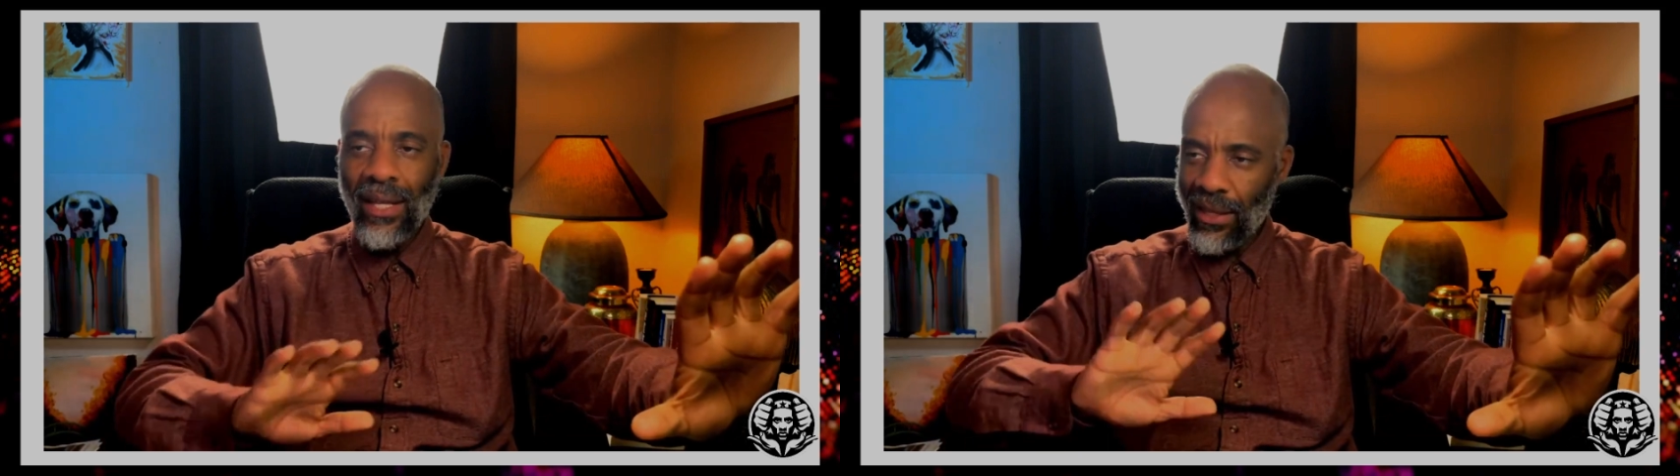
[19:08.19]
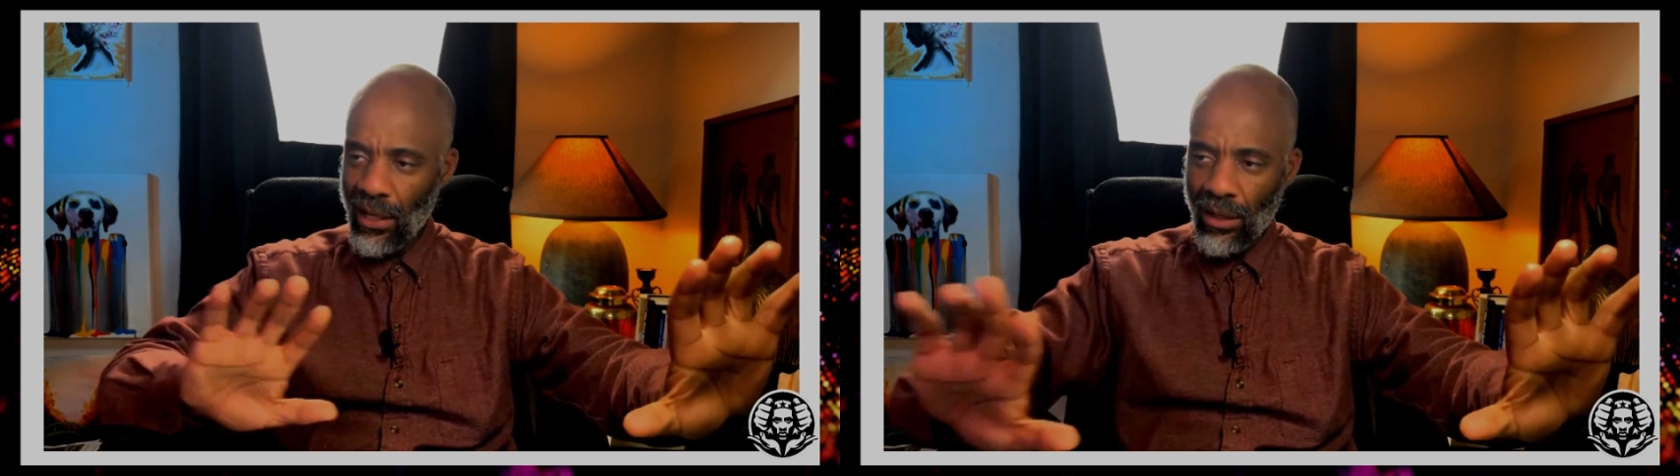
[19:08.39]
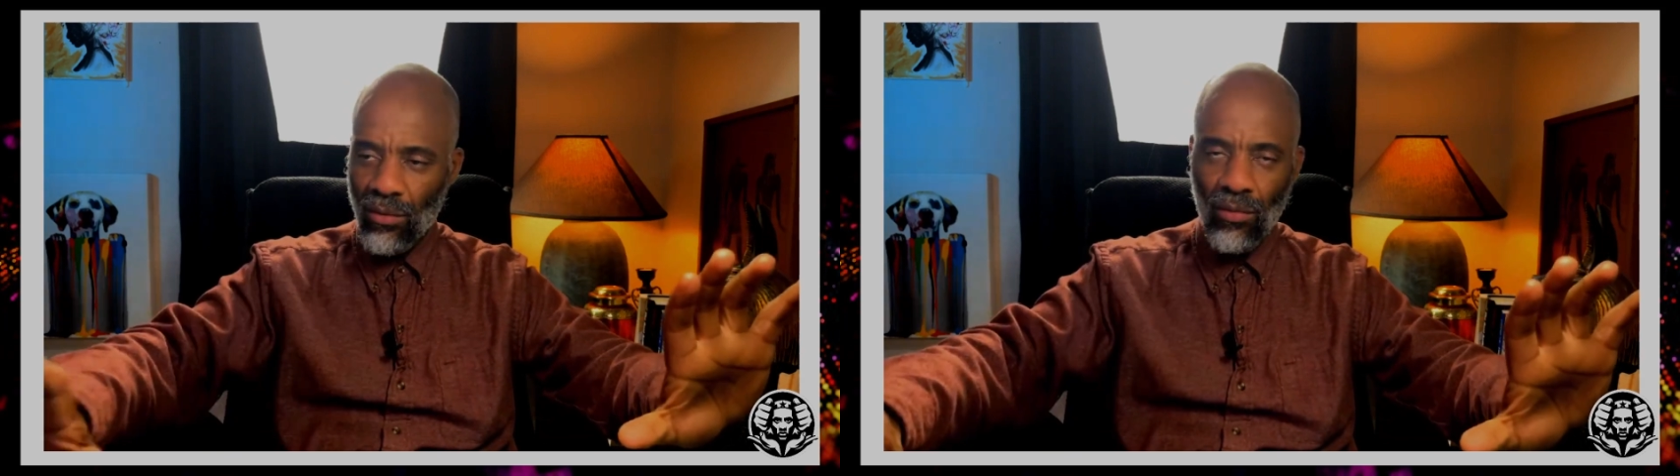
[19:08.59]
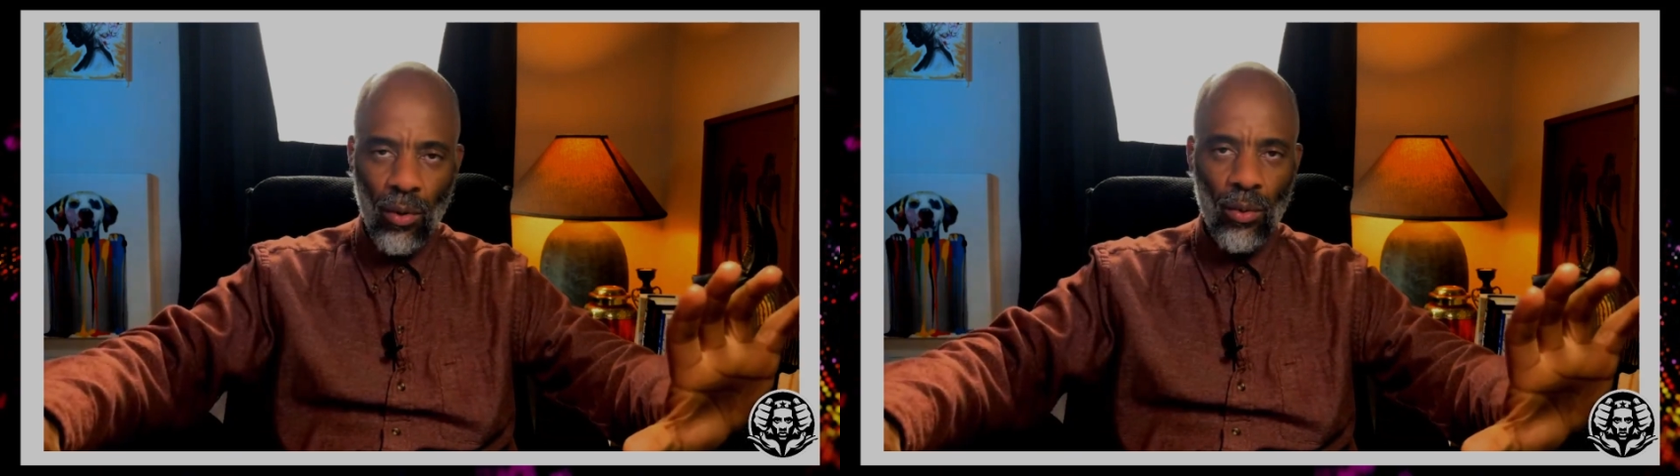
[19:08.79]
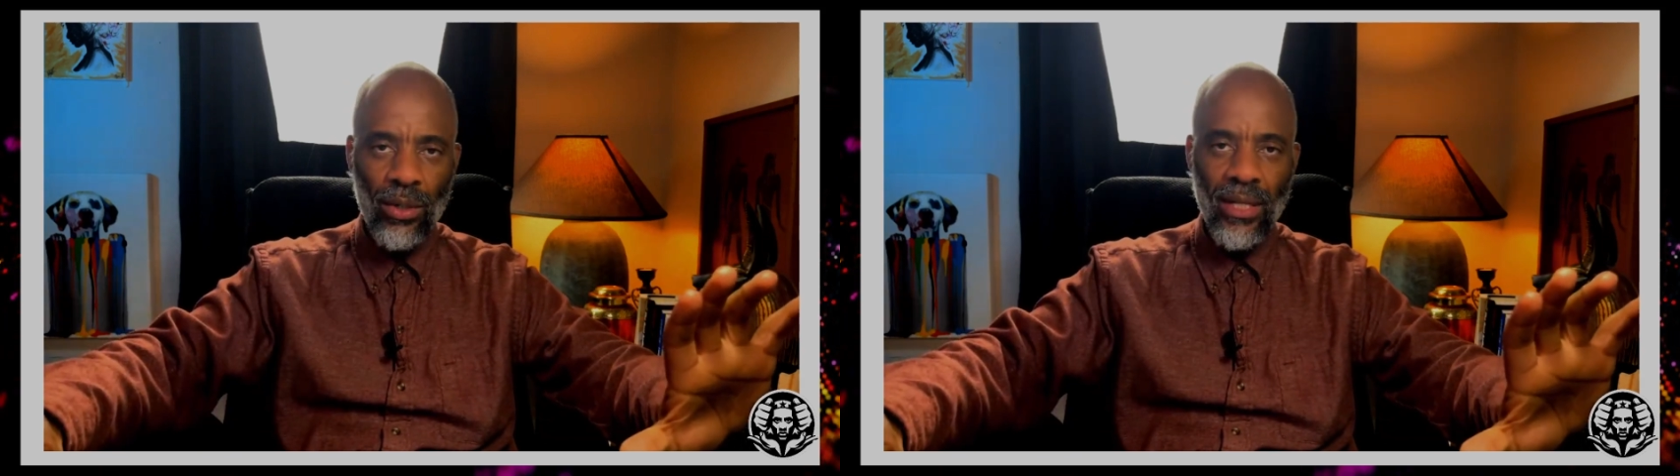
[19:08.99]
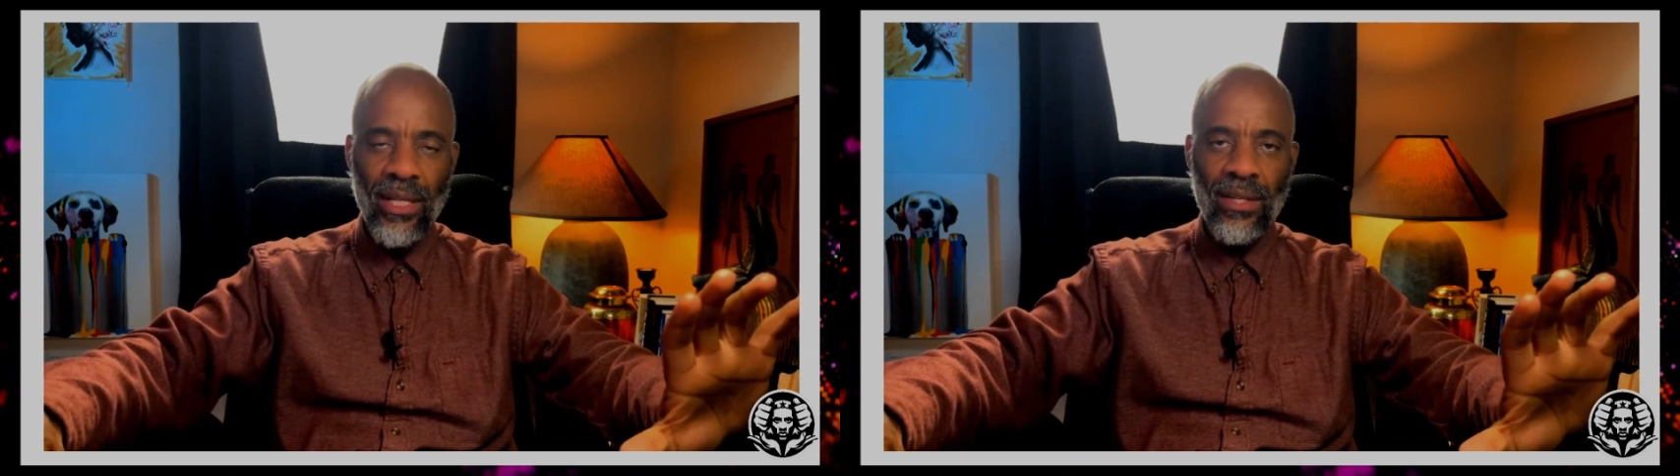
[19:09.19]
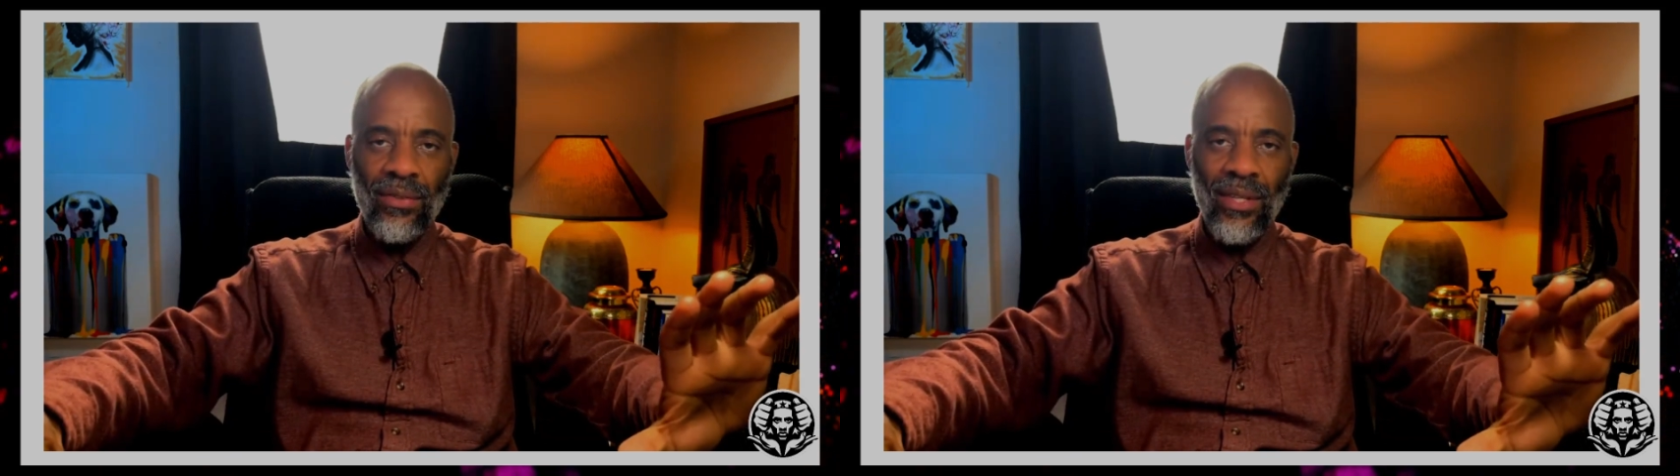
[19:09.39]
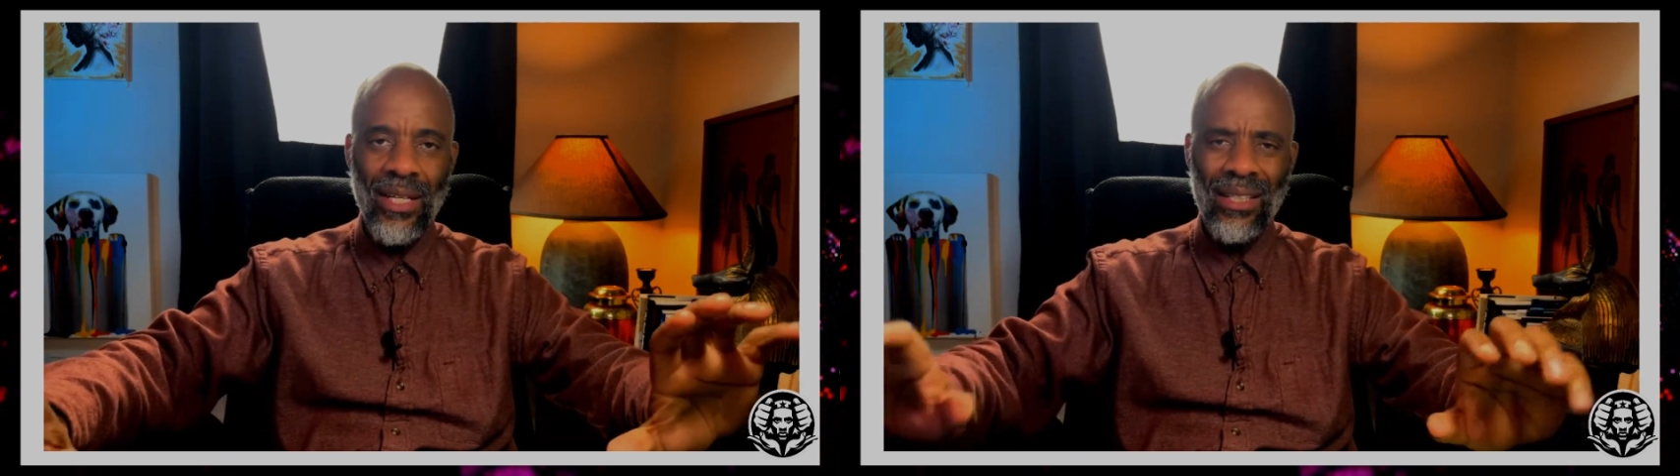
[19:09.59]
The other road
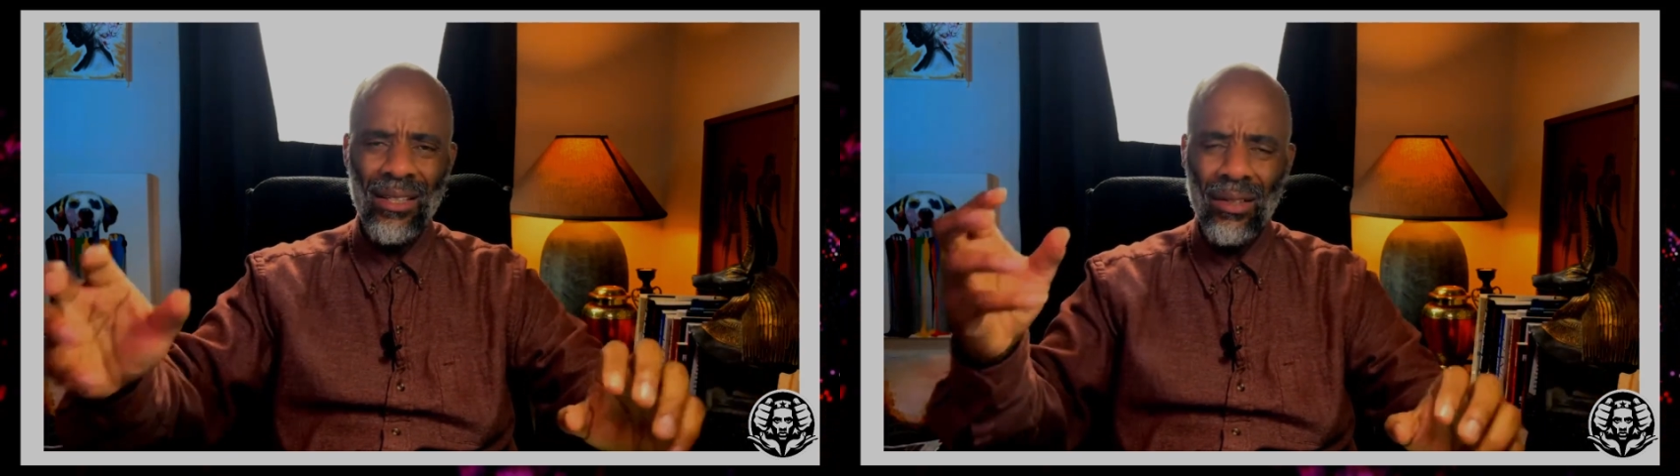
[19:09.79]
is that